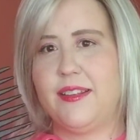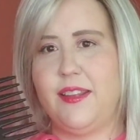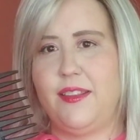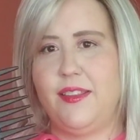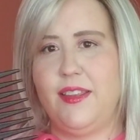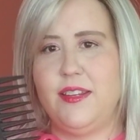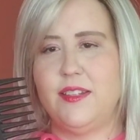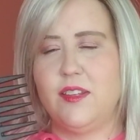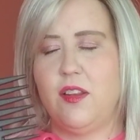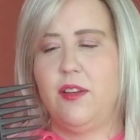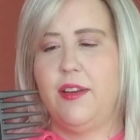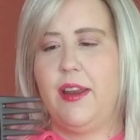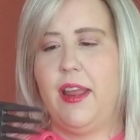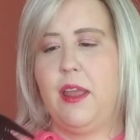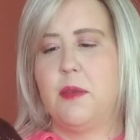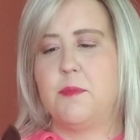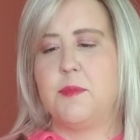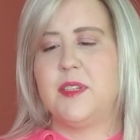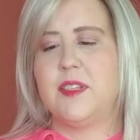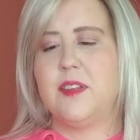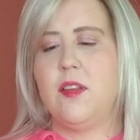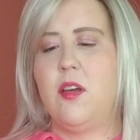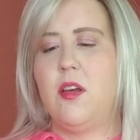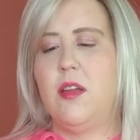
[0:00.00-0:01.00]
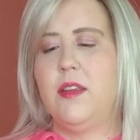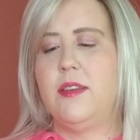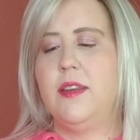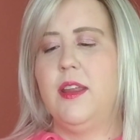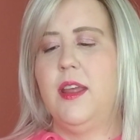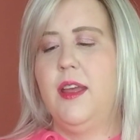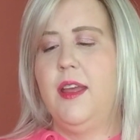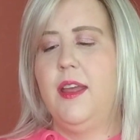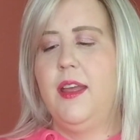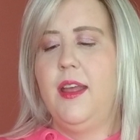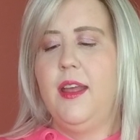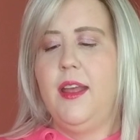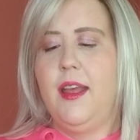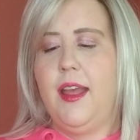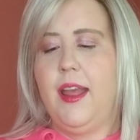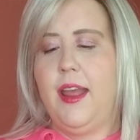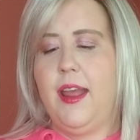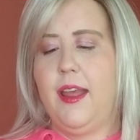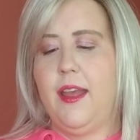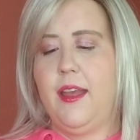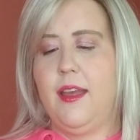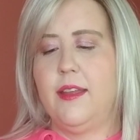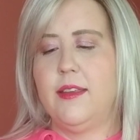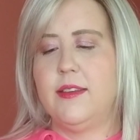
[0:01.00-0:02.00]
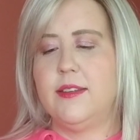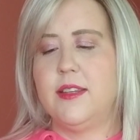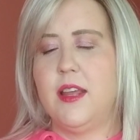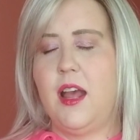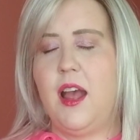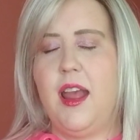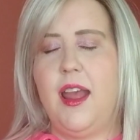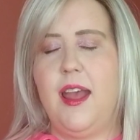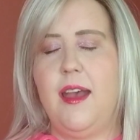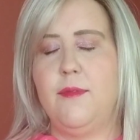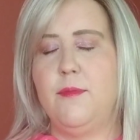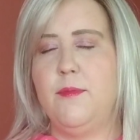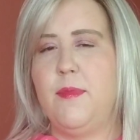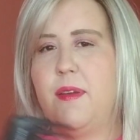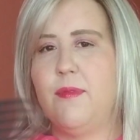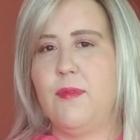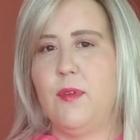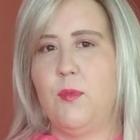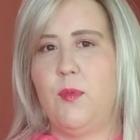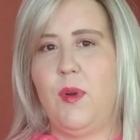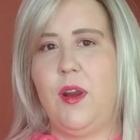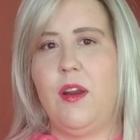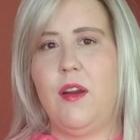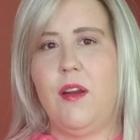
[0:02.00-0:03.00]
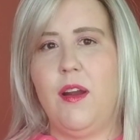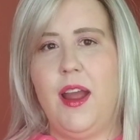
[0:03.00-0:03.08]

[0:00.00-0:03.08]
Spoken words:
of these on Amazon, and I have them everywhere.